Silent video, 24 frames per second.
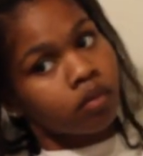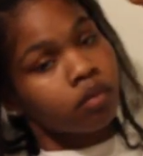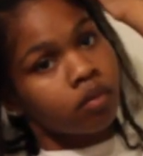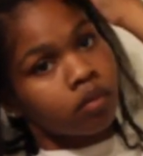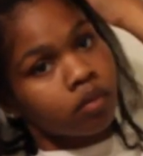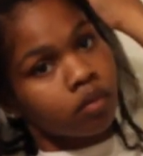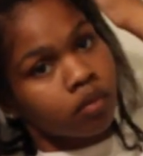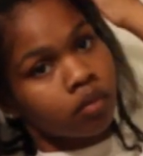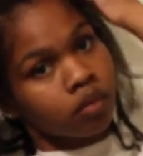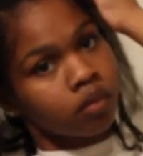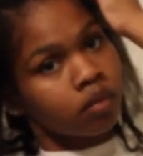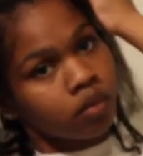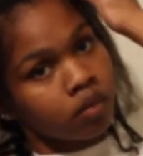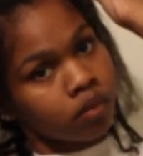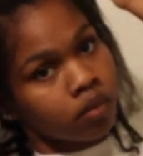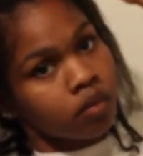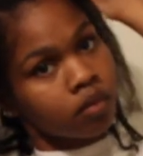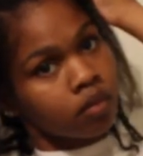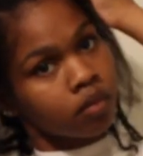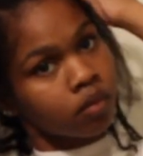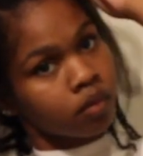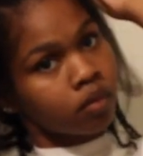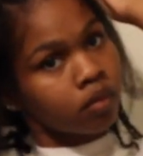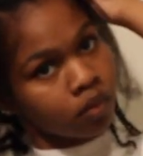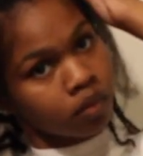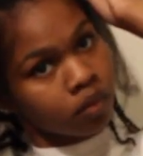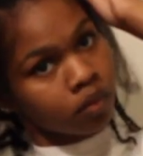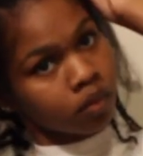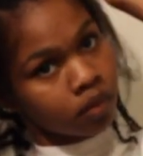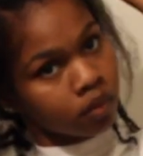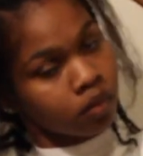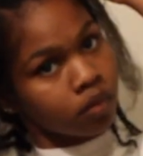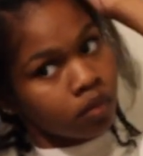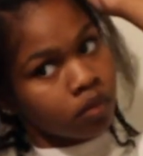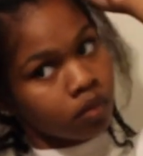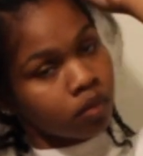Ooh. Man a
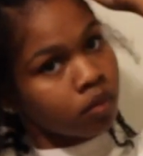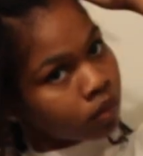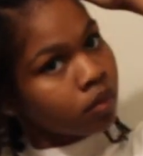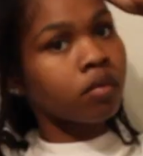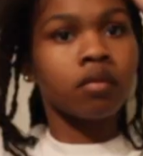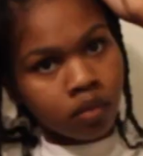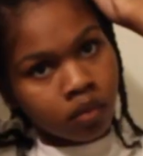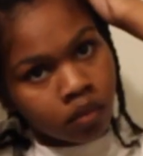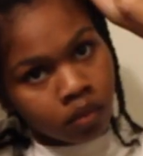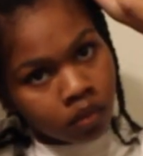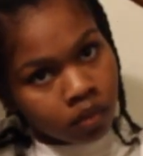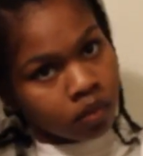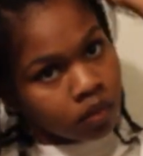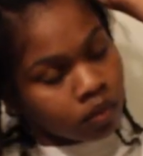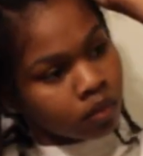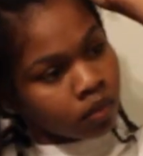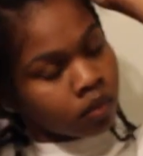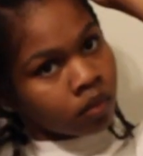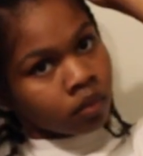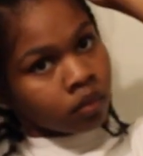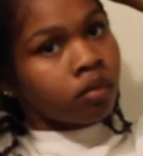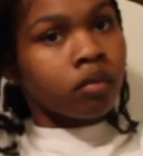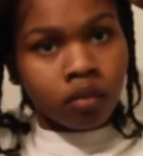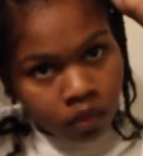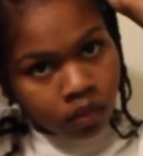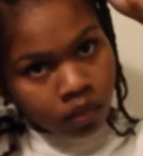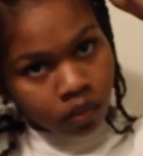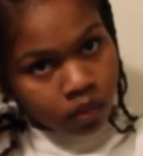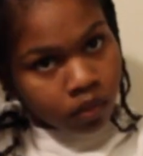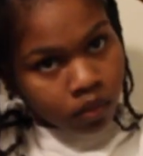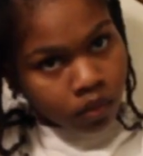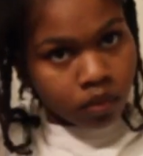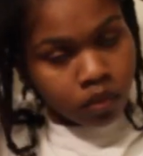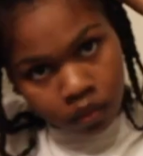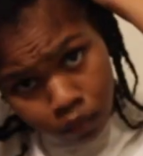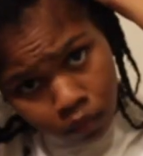telling me they go.
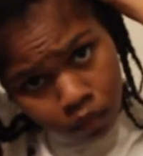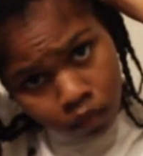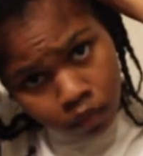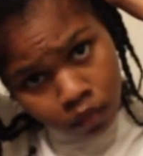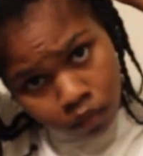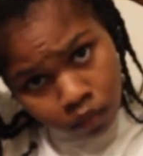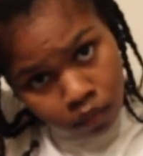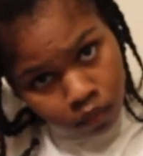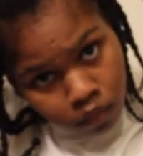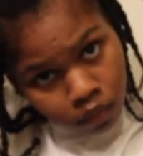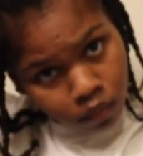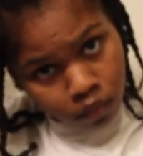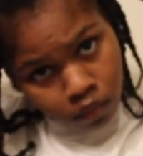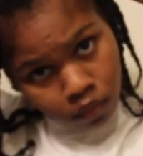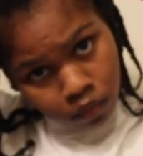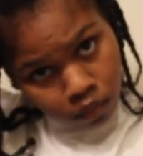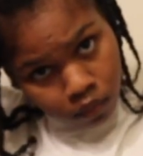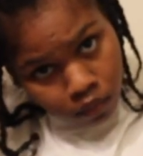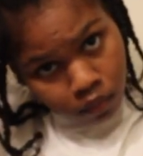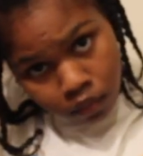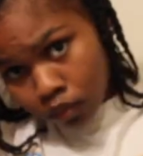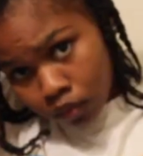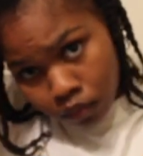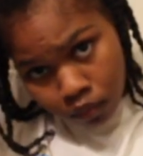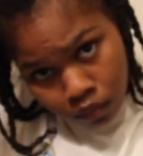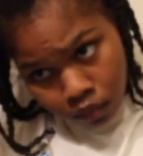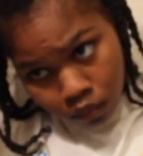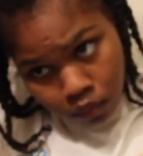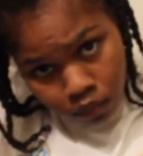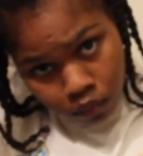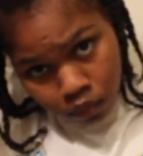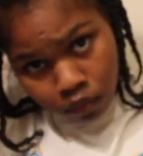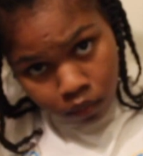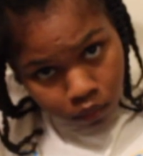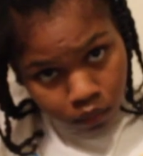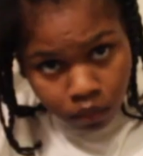See the girl them a slow.
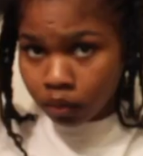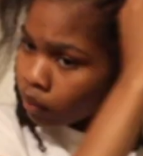